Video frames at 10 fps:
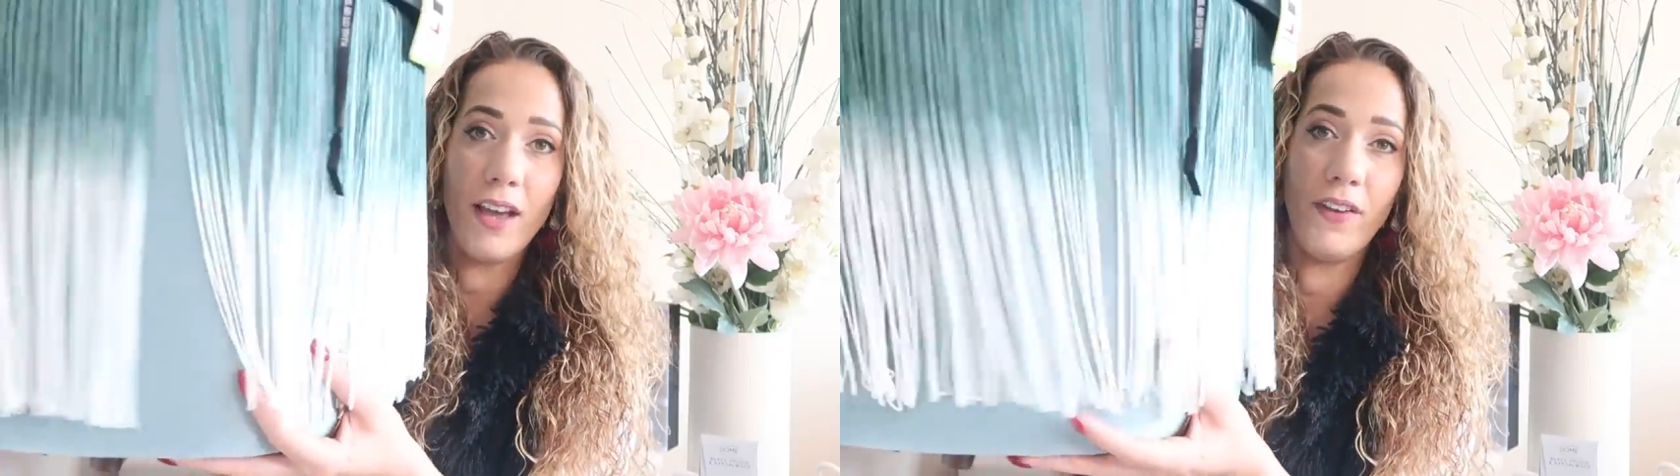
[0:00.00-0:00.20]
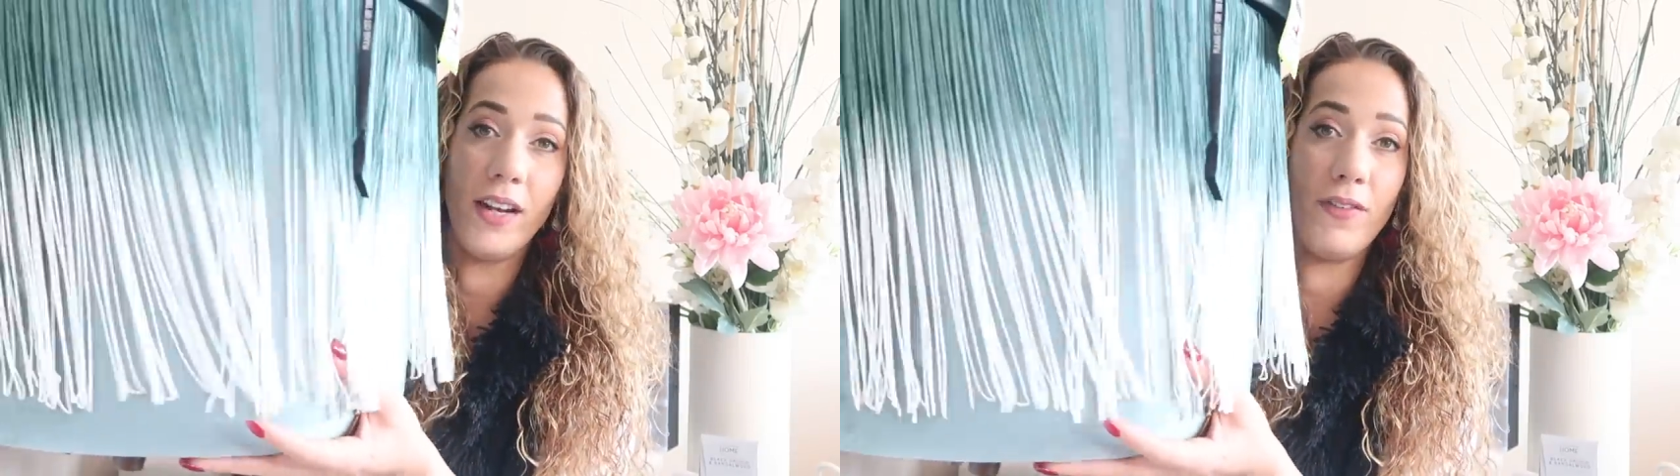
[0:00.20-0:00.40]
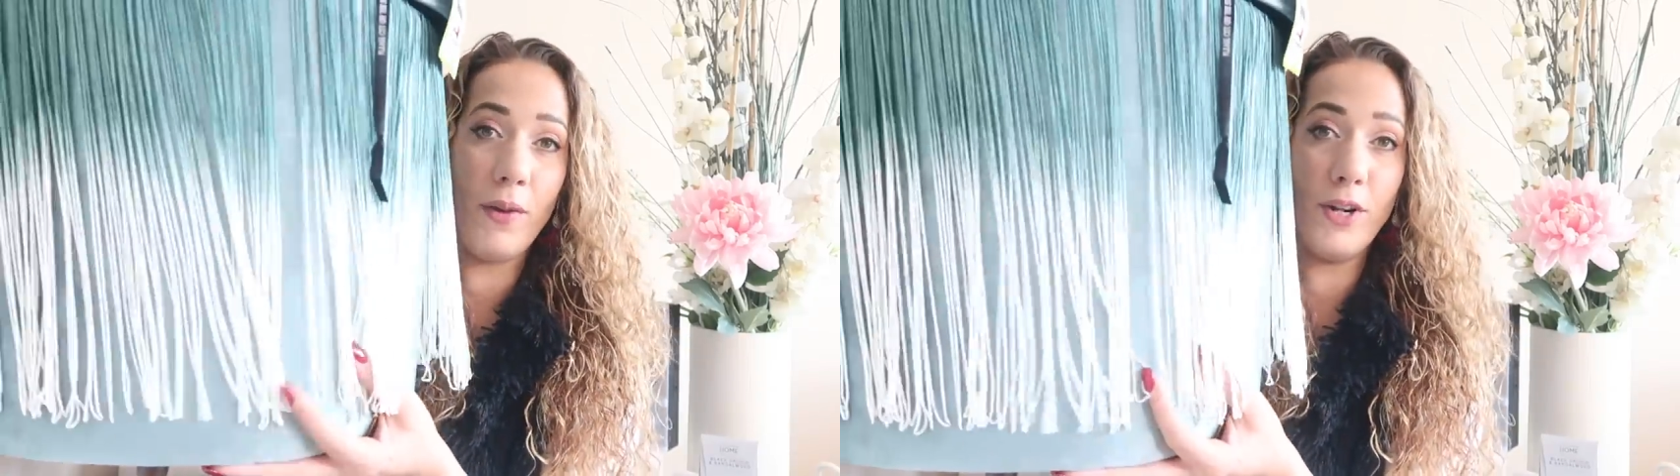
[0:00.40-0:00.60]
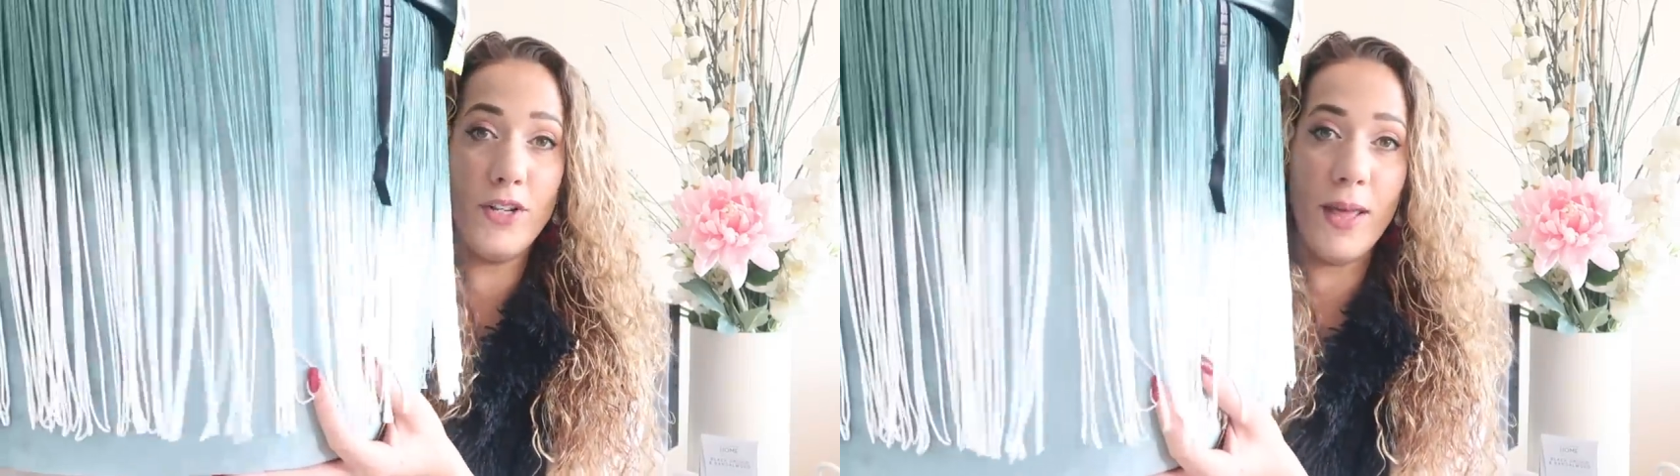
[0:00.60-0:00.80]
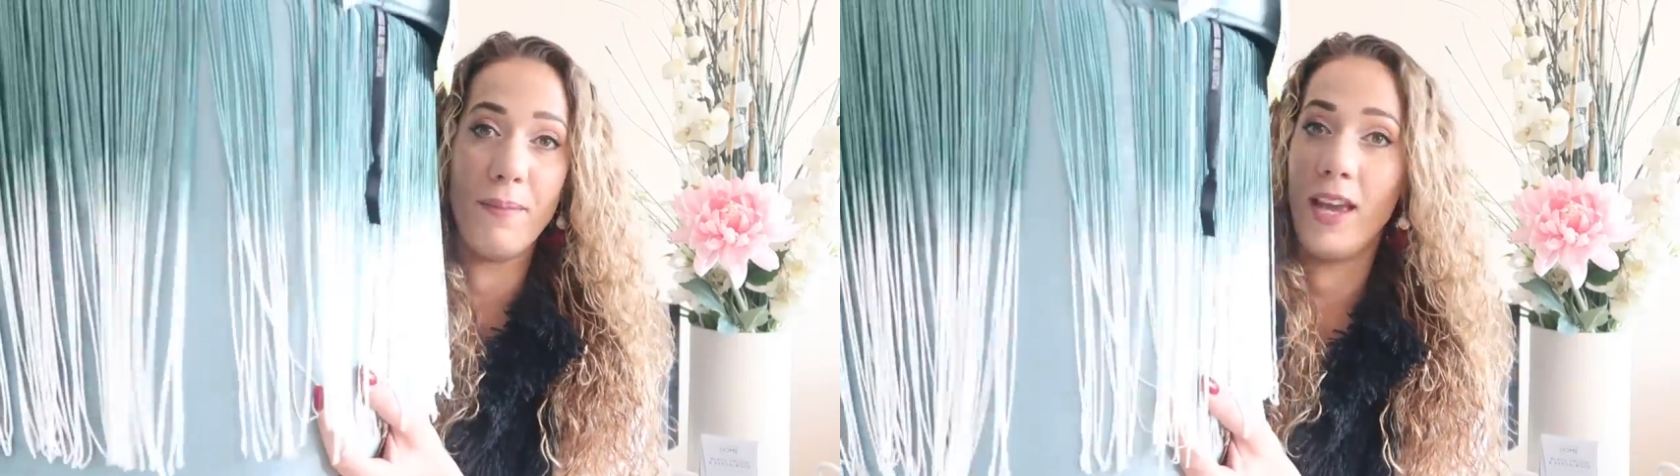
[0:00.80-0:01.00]
I feel like if they want
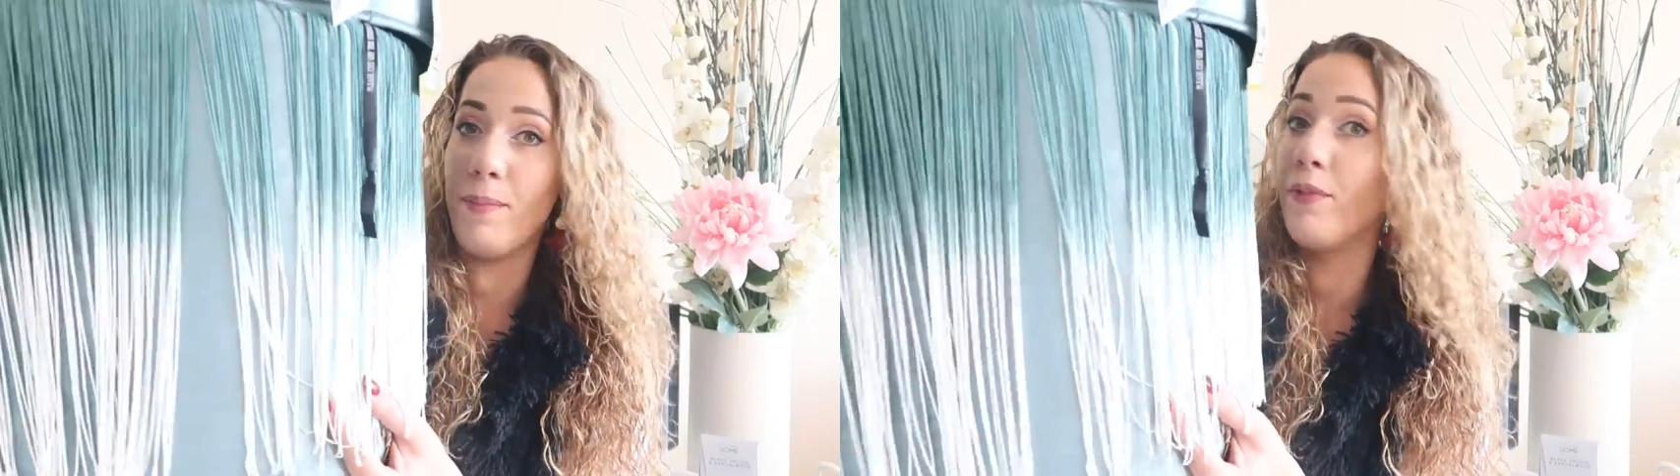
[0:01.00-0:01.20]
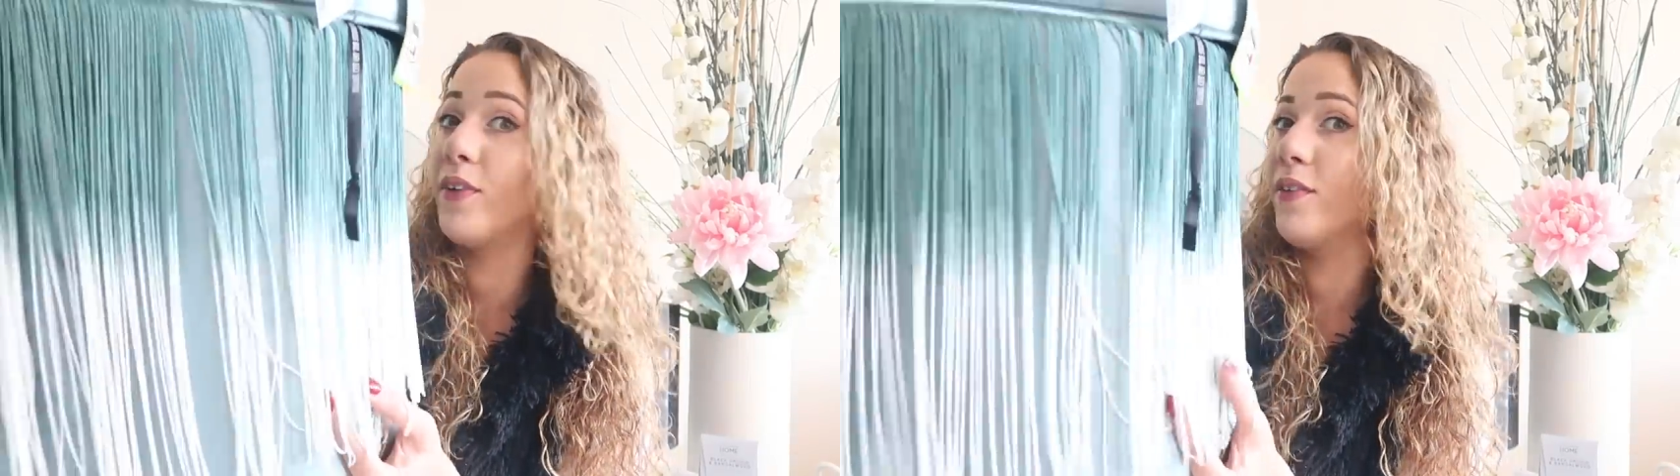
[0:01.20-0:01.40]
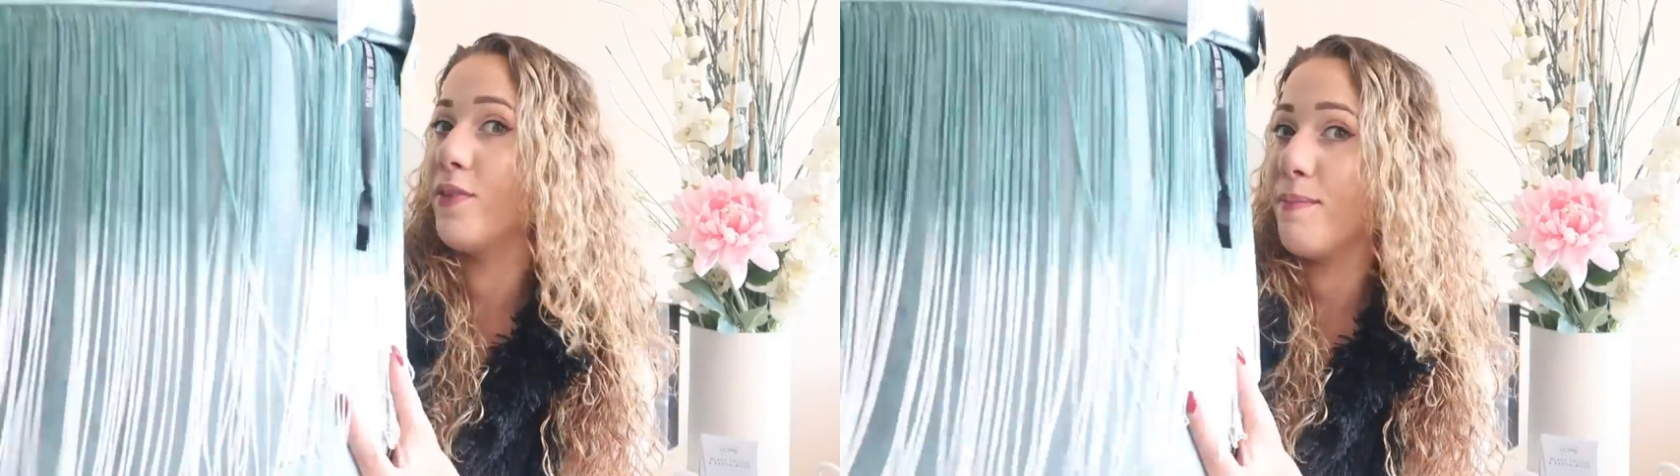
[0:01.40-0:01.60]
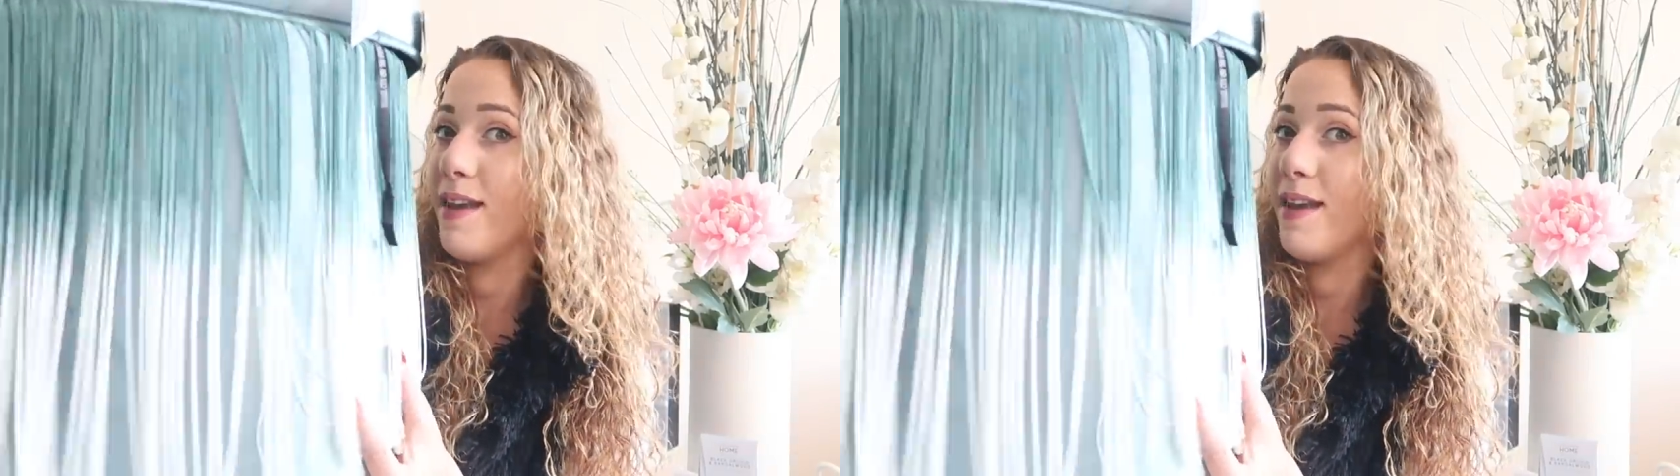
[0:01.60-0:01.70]
to do their makeup in front of the